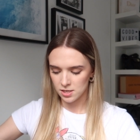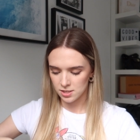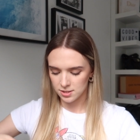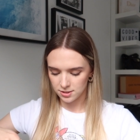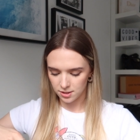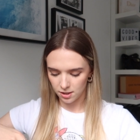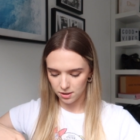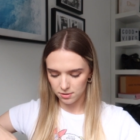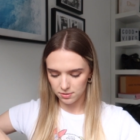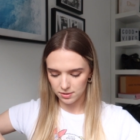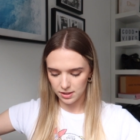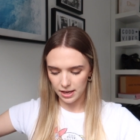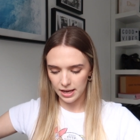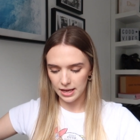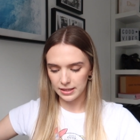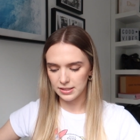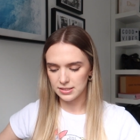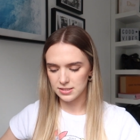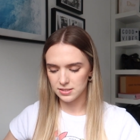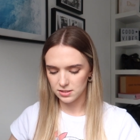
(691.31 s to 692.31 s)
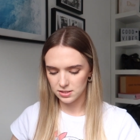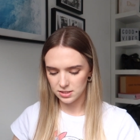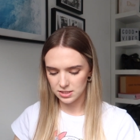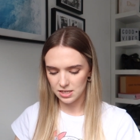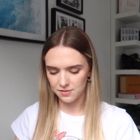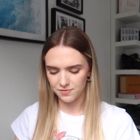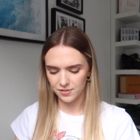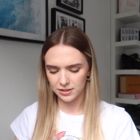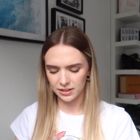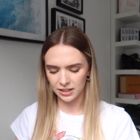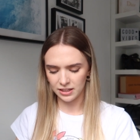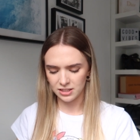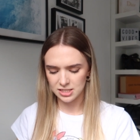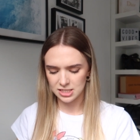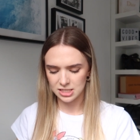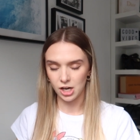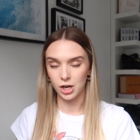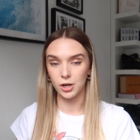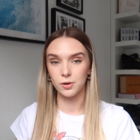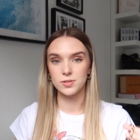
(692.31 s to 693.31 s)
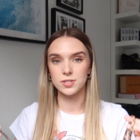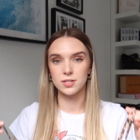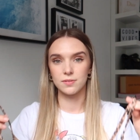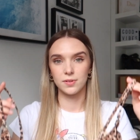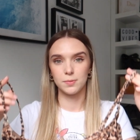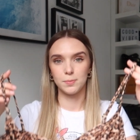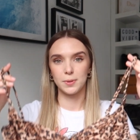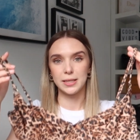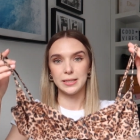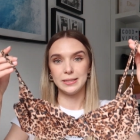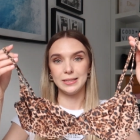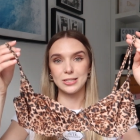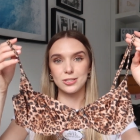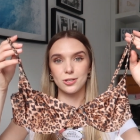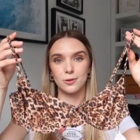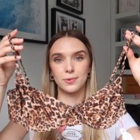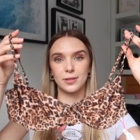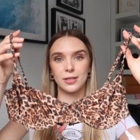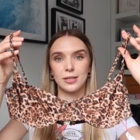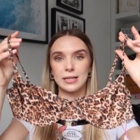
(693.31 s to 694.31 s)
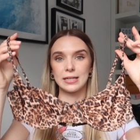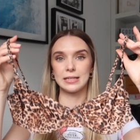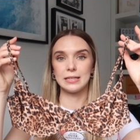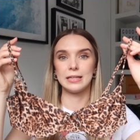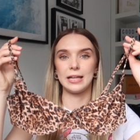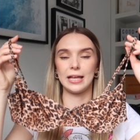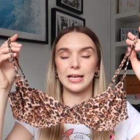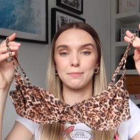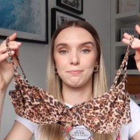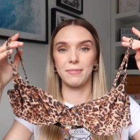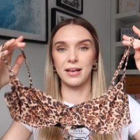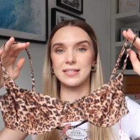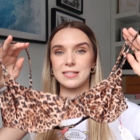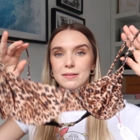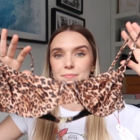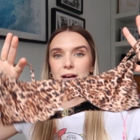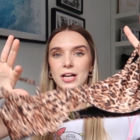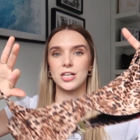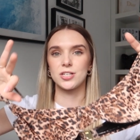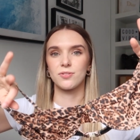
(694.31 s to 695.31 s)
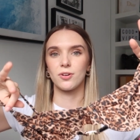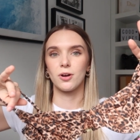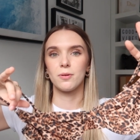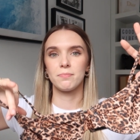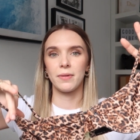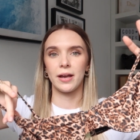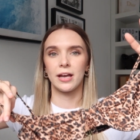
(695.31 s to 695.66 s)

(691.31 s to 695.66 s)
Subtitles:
So they have this different like styles of the bikini top that you can like mix and match from.